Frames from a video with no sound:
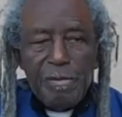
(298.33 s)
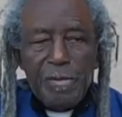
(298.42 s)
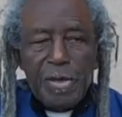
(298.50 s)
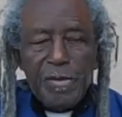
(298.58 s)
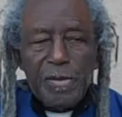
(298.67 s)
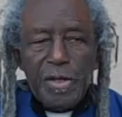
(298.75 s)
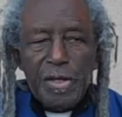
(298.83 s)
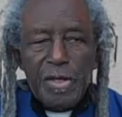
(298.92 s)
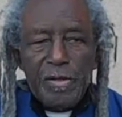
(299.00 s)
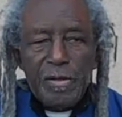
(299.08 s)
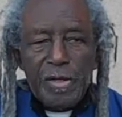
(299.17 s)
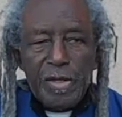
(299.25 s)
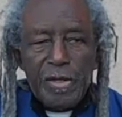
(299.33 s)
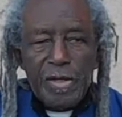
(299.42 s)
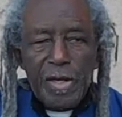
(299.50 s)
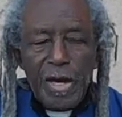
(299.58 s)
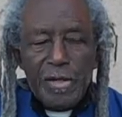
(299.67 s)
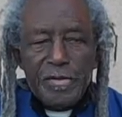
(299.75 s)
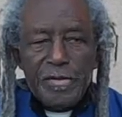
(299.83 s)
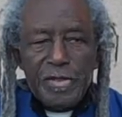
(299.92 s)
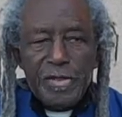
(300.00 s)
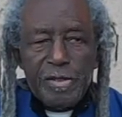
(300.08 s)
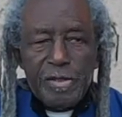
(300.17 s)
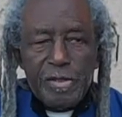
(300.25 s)
and the
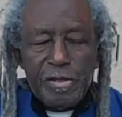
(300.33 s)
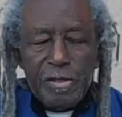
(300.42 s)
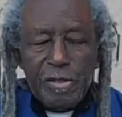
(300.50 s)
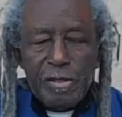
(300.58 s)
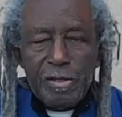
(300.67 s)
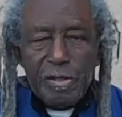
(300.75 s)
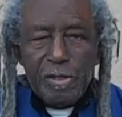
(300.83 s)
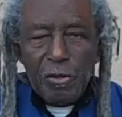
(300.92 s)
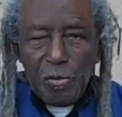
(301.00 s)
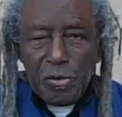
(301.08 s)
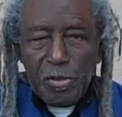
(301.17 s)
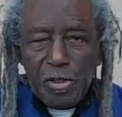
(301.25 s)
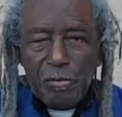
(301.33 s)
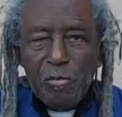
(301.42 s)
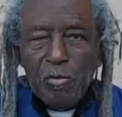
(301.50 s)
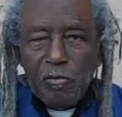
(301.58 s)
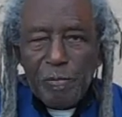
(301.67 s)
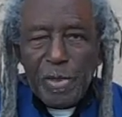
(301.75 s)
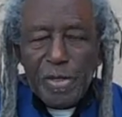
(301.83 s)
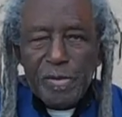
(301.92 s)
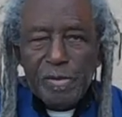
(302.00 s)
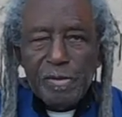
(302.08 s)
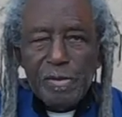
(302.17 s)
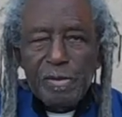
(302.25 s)
anti-colonial movement,
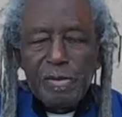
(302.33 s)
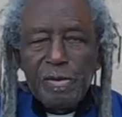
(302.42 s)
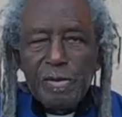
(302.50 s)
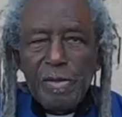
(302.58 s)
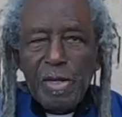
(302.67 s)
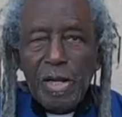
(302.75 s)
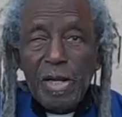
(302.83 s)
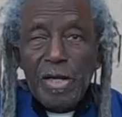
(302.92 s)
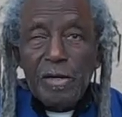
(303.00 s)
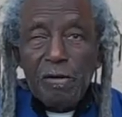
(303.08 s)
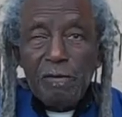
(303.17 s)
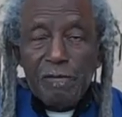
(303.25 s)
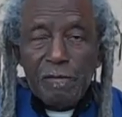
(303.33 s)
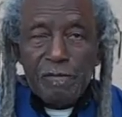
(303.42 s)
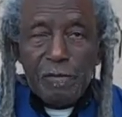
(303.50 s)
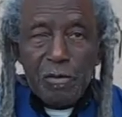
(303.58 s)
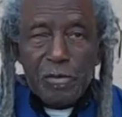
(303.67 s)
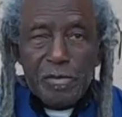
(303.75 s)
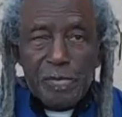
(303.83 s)
led off, of course,